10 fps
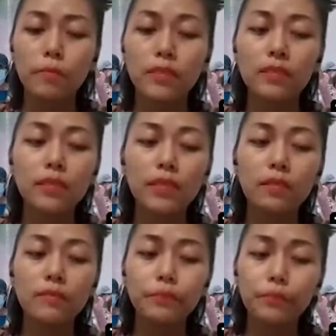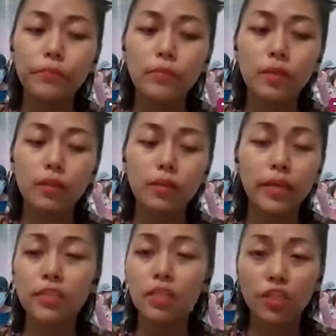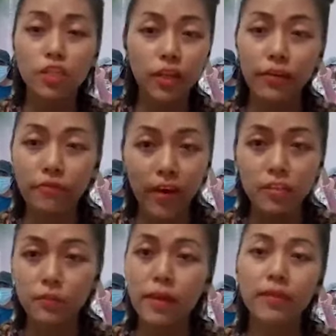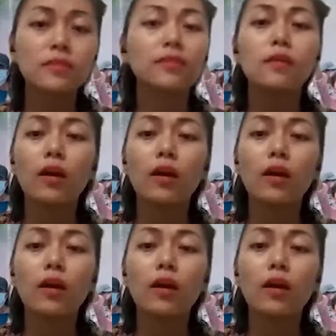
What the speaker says: basically the international investment